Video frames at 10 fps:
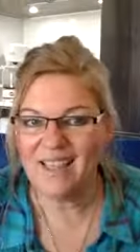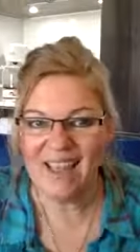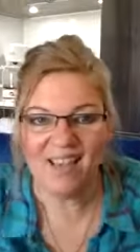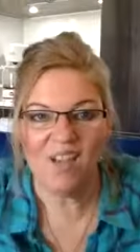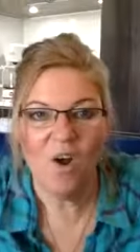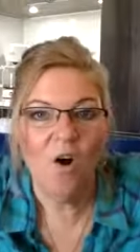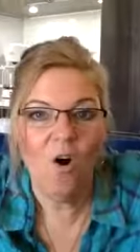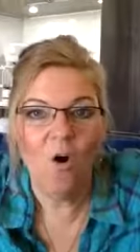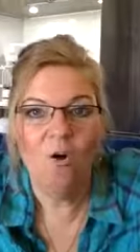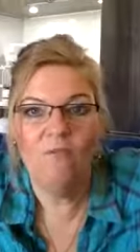let it
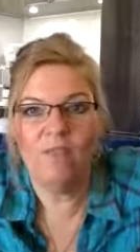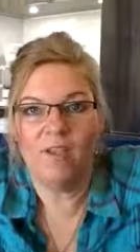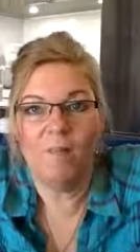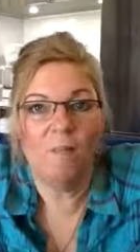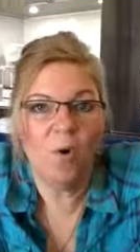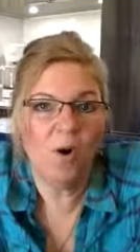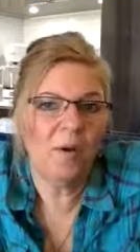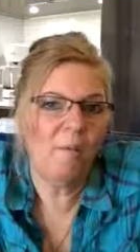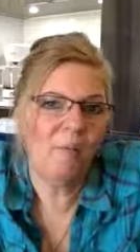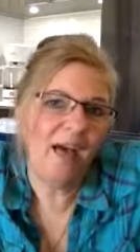go, feel more
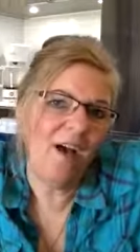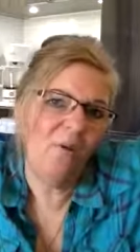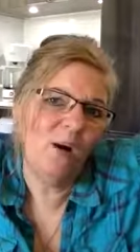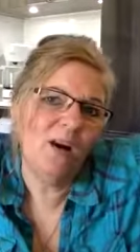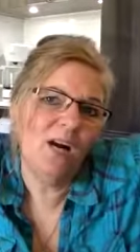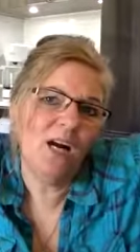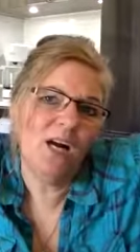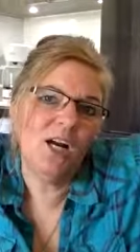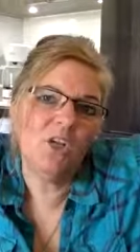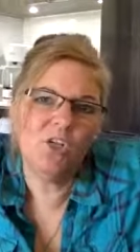
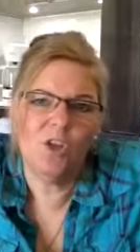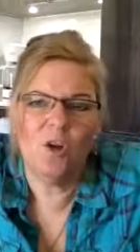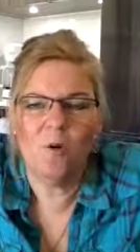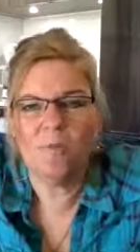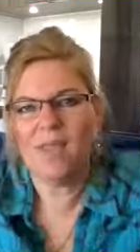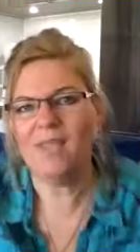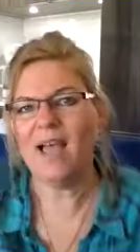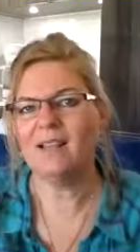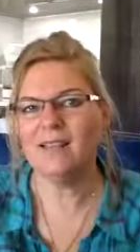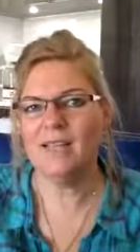empowered, you know, be
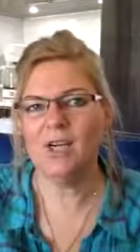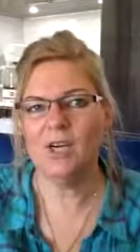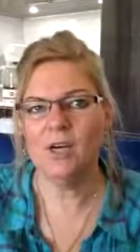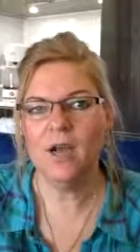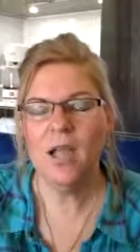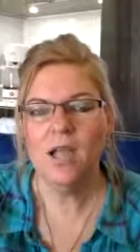that leader